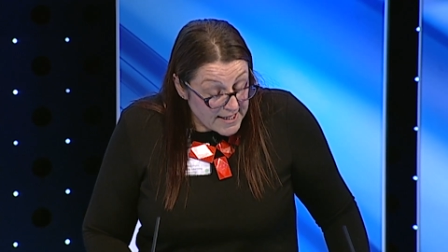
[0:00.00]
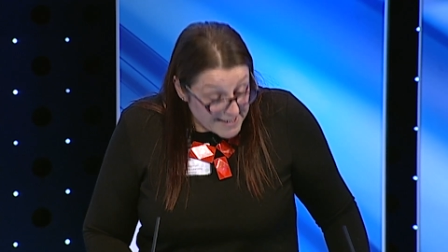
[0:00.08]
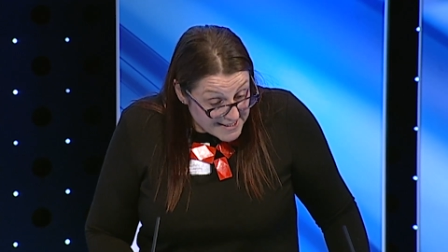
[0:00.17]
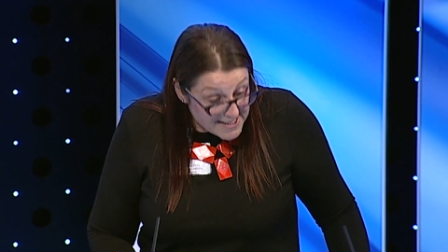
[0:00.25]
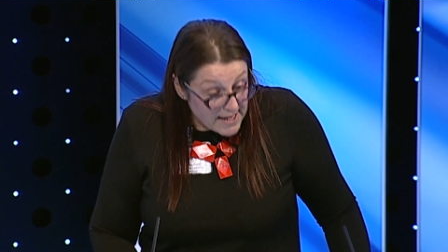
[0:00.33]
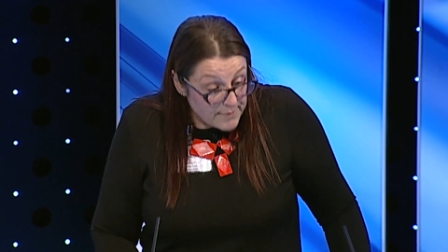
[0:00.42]

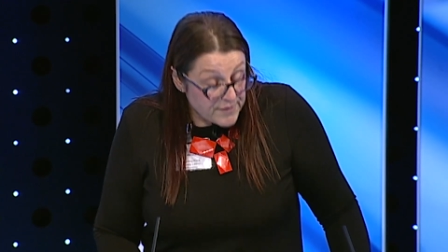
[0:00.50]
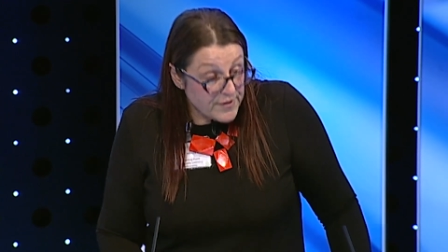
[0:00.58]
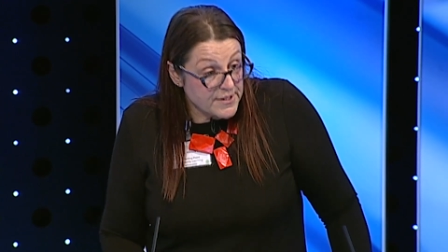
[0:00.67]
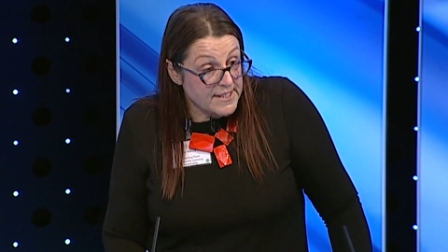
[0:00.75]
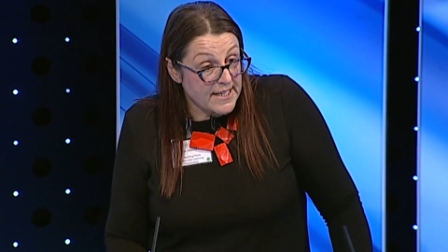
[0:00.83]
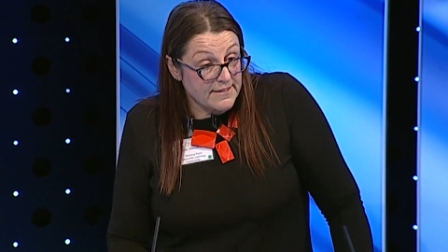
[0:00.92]
in a time of
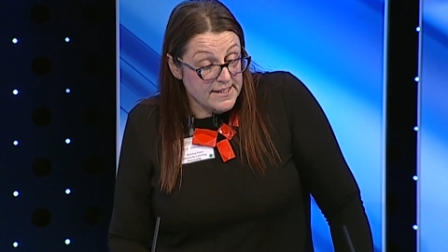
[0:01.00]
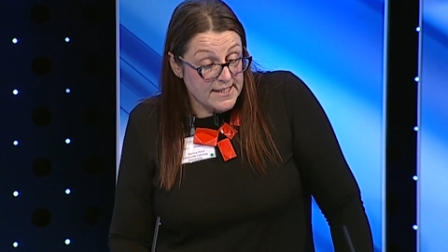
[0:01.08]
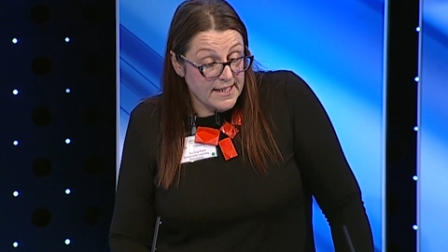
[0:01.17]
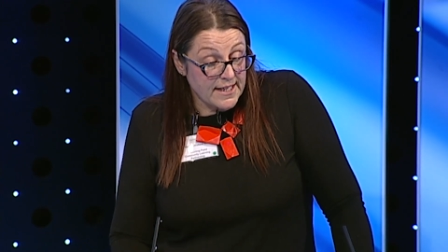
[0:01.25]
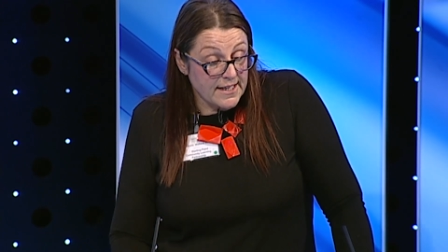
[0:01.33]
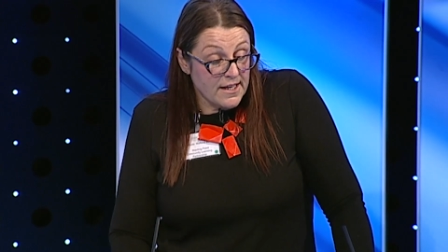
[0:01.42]

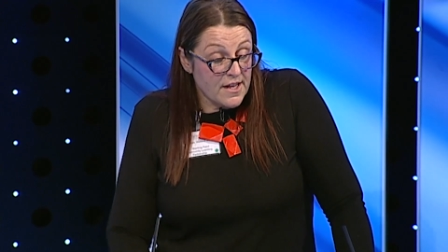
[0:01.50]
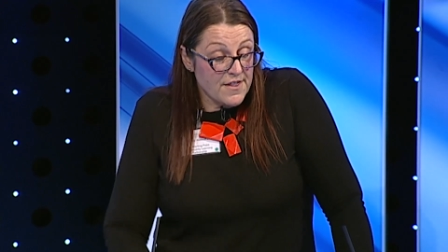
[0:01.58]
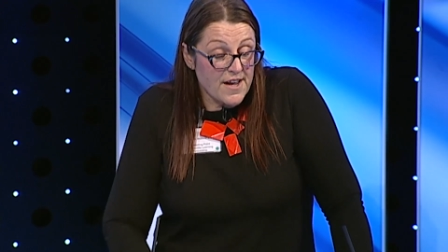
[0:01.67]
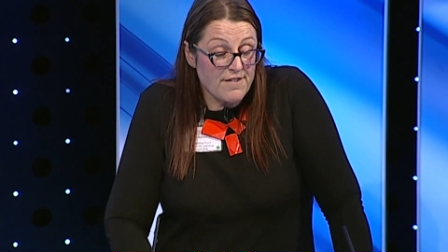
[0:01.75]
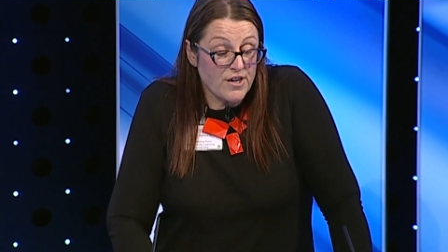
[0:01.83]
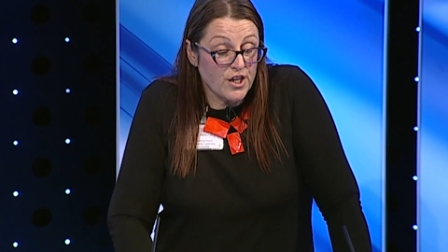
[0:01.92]
austerity,
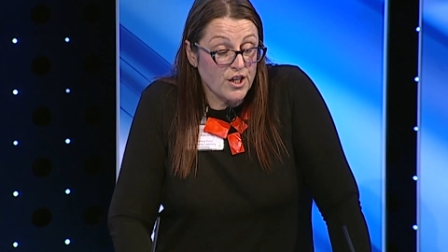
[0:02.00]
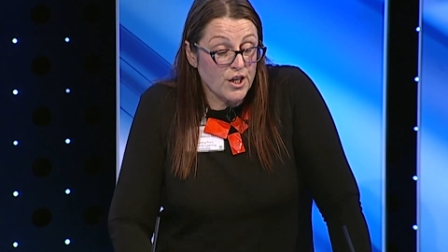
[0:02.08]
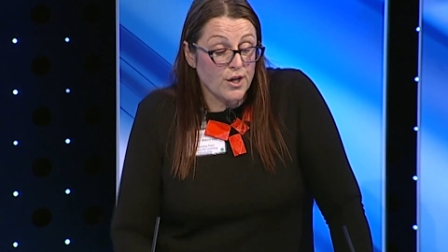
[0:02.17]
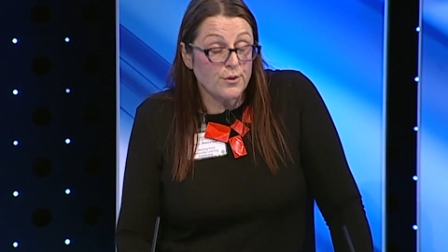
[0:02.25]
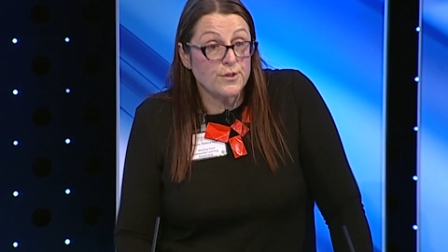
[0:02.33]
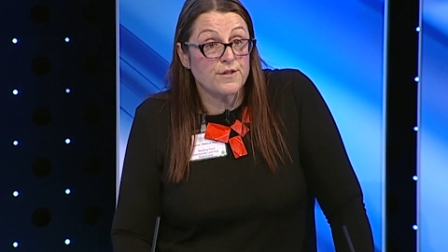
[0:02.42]
there are
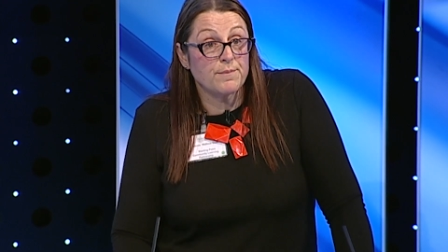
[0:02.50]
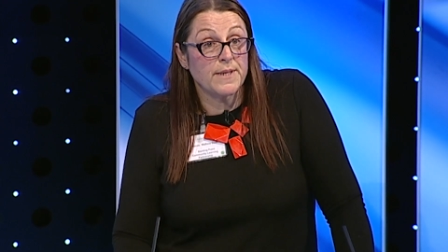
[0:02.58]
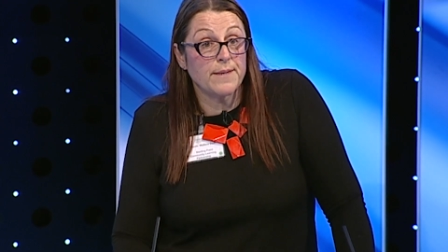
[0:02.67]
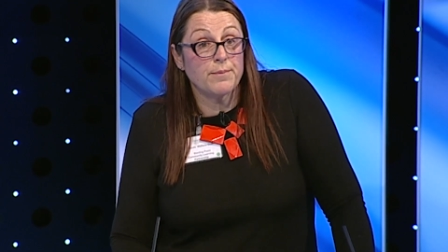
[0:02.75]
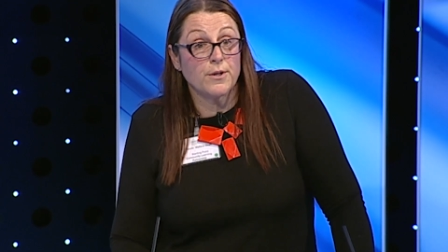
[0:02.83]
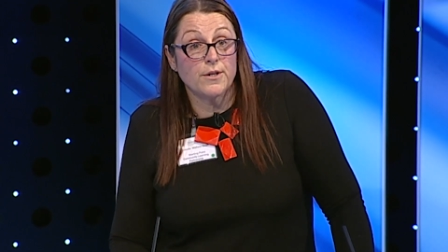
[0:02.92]
loads of
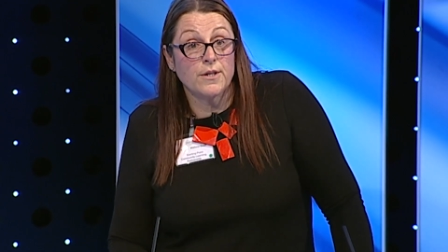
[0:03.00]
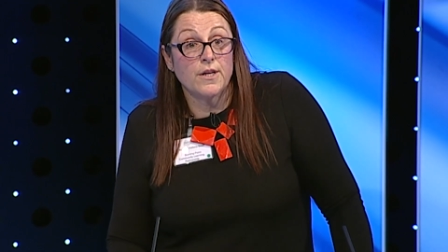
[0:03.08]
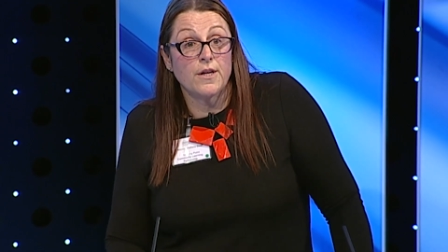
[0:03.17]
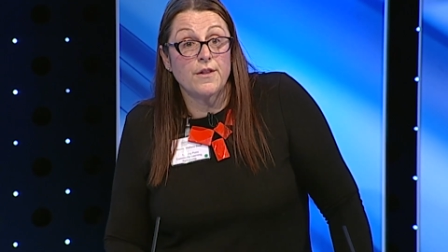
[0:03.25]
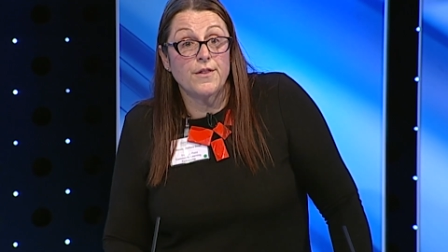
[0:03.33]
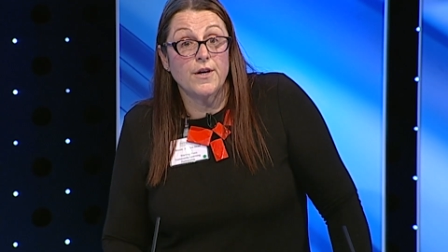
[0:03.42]

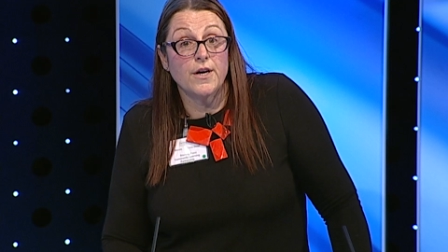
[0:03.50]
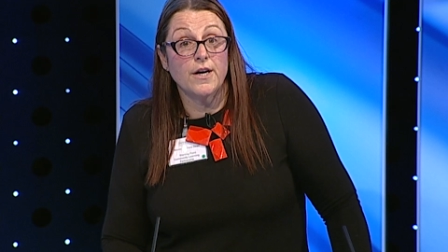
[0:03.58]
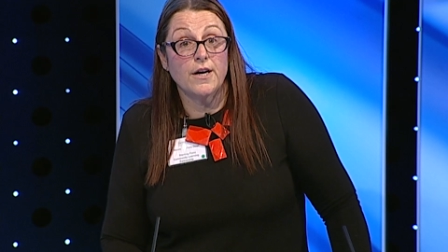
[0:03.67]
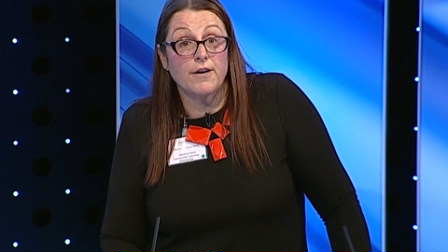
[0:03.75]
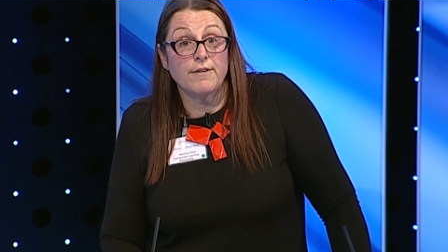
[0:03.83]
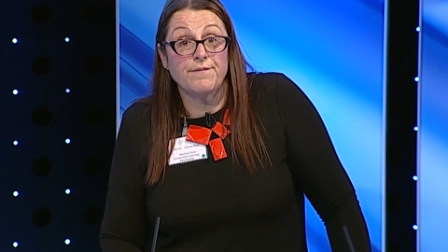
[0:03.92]
people
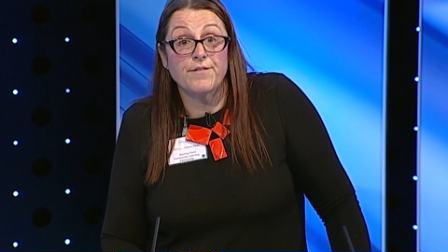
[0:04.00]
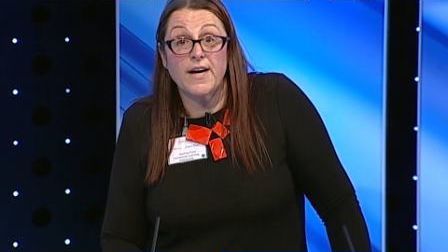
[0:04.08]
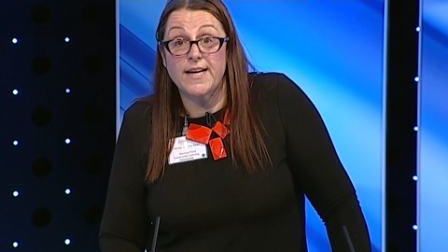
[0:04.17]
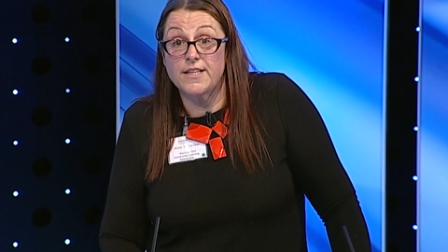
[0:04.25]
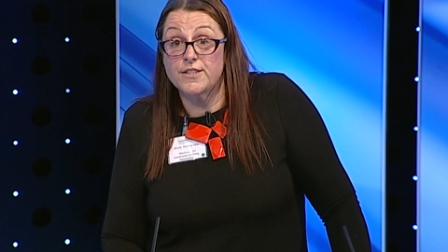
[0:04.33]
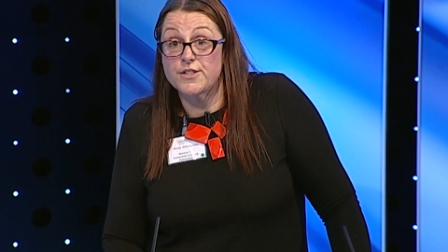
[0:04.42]
that are
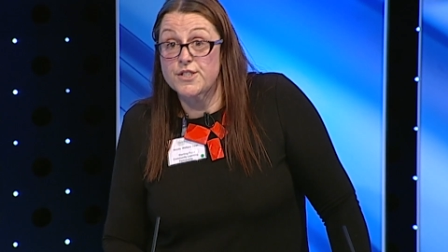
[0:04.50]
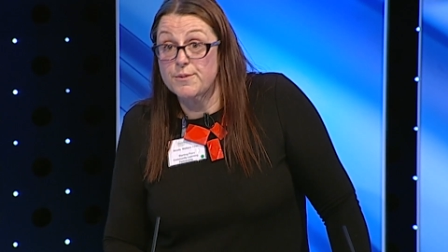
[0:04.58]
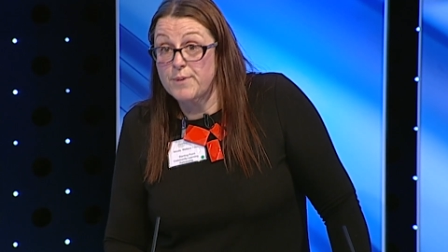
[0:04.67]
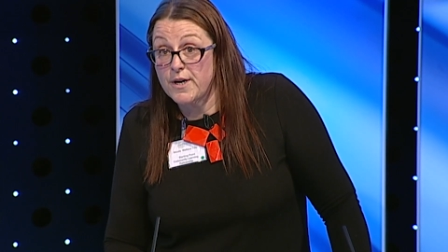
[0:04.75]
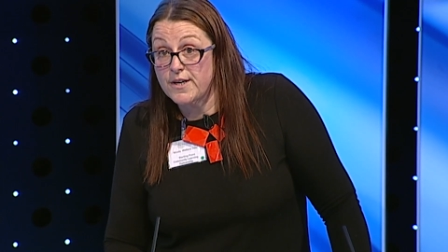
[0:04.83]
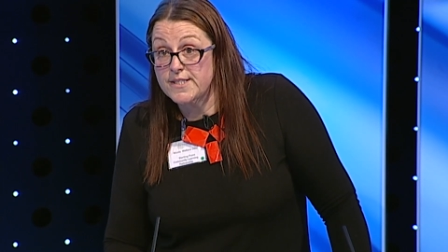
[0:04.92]
inviting us
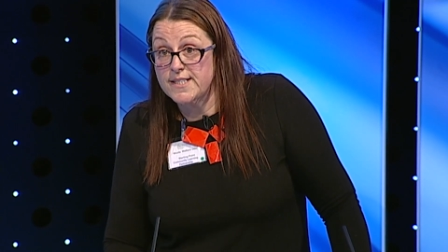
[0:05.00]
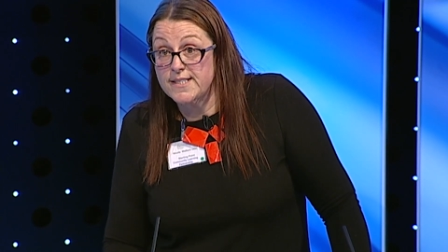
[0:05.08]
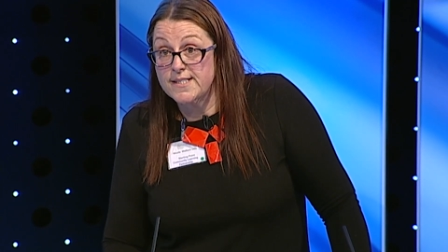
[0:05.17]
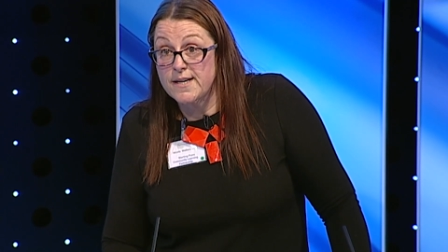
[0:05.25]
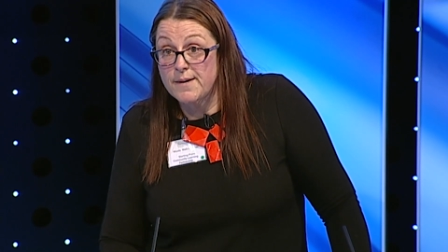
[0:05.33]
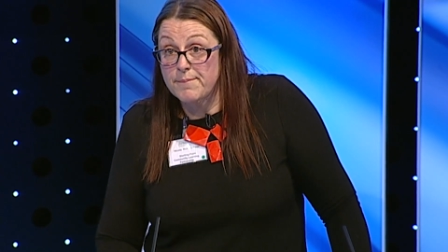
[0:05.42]
to
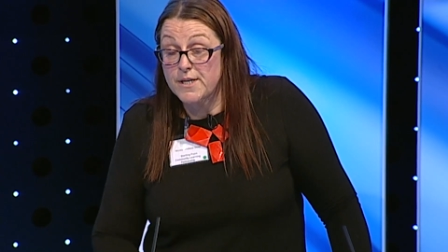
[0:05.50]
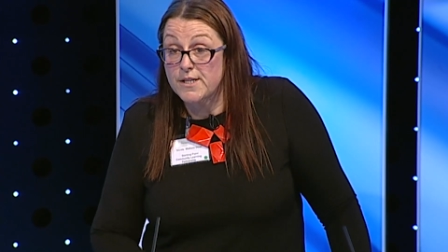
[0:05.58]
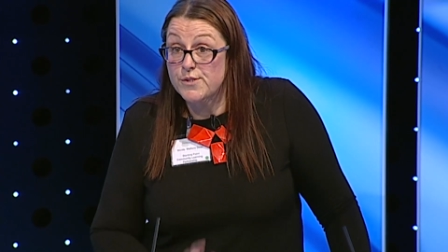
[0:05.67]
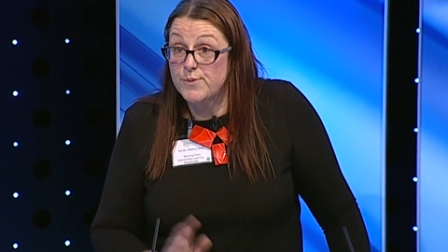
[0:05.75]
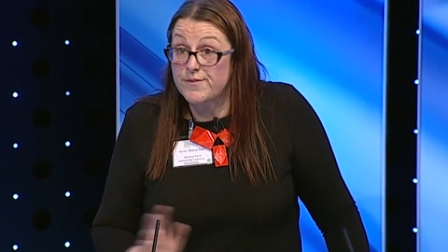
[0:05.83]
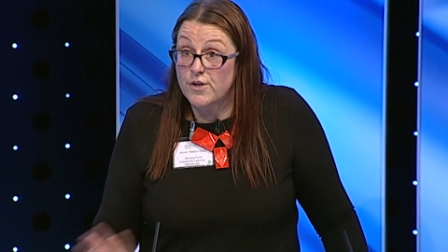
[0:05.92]
parties
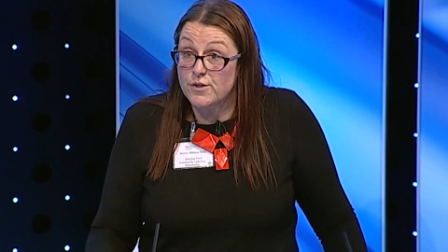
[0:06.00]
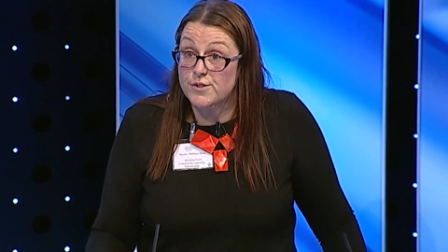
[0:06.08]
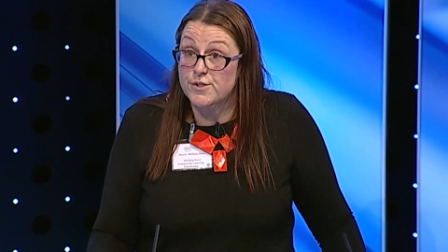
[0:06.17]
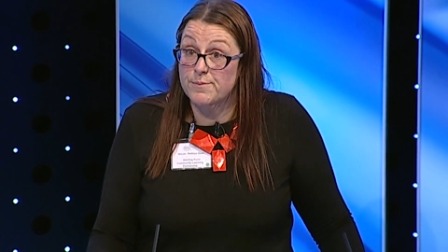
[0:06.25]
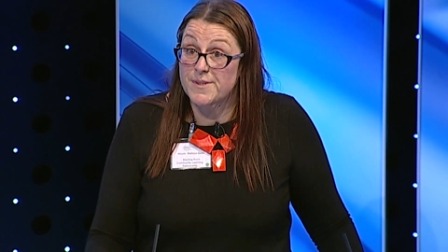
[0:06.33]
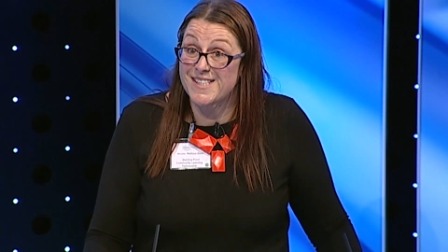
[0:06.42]
because we've
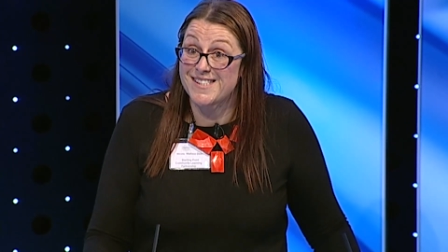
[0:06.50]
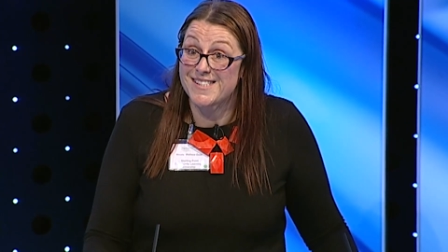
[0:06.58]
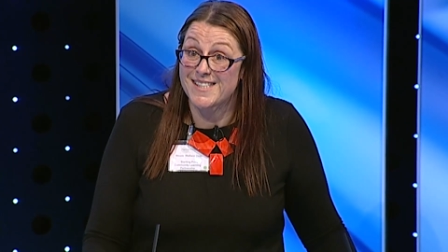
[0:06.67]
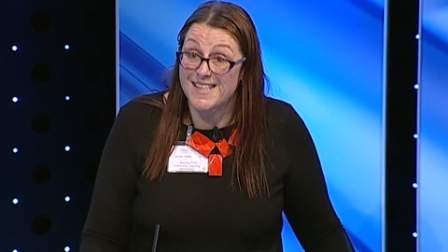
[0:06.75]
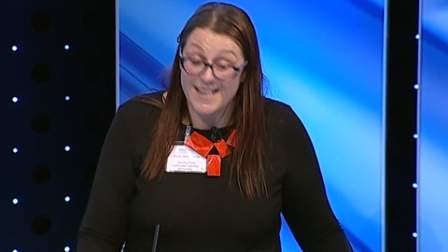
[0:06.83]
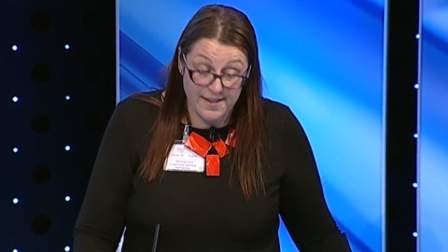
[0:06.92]
got something
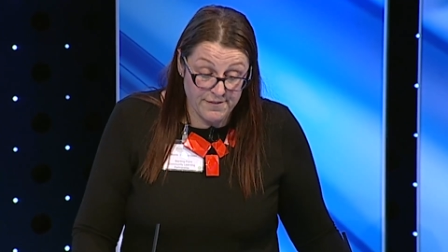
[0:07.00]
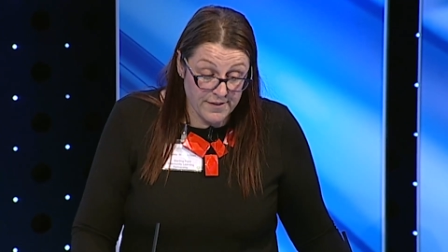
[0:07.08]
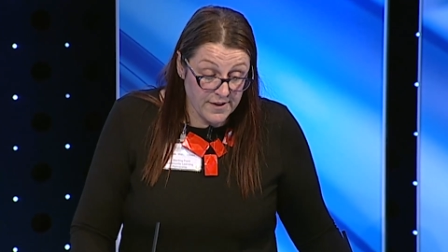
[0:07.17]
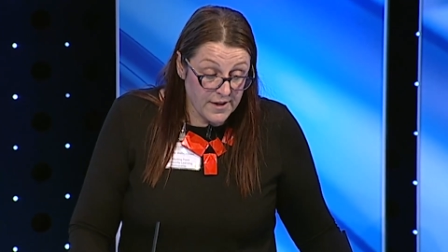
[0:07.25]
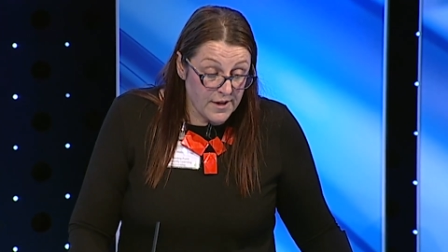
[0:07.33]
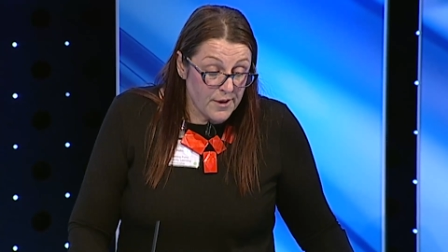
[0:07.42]
to give.